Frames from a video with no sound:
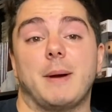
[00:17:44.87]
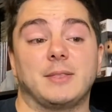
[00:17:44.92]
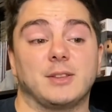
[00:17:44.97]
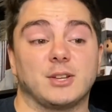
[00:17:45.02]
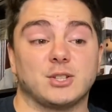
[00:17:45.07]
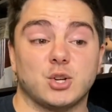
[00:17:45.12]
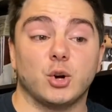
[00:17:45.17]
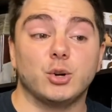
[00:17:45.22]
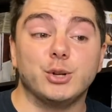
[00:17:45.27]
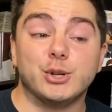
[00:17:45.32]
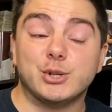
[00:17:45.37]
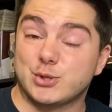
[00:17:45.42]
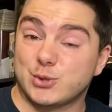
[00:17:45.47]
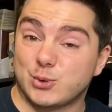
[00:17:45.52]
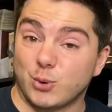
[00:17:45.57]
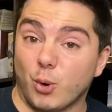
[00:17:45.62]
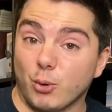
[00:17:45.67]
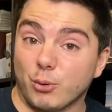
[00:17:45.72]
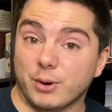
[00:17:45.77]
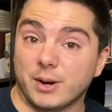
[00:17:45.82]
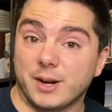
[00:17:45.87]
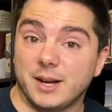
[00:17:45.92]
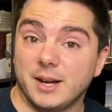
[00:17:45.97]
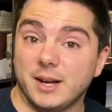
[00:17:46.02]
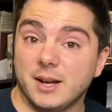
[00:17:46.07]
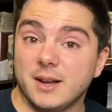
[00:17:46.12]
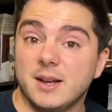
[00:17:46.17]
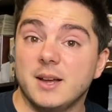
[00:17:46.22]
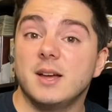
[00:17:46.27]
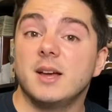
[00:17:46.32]
and the Tony
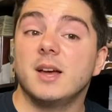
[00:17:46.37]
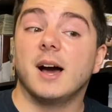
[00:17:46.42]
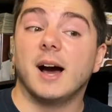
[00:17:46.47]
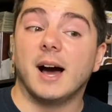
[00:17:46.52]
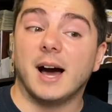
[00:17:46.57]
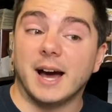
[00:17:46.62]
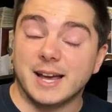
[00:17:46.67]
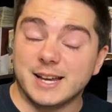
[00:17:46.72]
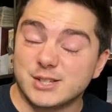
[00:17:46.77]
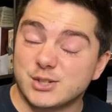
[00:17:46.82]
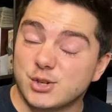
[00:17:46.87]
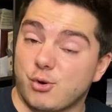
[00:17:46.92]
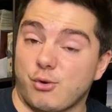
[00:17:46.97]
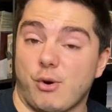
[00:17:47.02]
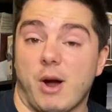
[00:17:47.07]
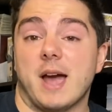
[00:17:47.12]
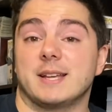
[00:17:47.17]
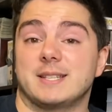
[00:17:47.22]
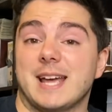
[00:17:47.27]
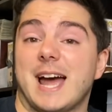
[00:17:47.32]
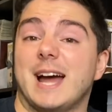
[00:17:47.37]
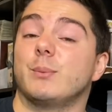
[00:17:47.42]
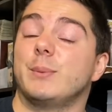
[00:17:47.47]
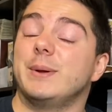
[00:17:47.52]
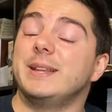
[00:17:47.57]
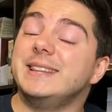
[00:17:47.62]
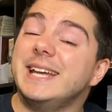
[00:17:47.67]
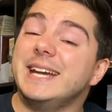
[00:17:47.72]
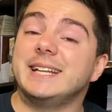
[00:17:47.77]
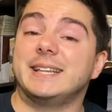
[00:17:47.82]
story is great, and
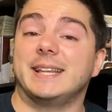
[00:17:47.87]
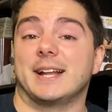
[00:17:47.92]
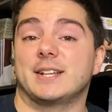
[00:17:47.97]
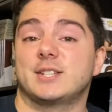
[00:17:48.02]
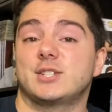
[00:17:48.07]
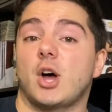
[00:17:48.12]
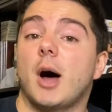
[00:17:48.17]
we need that.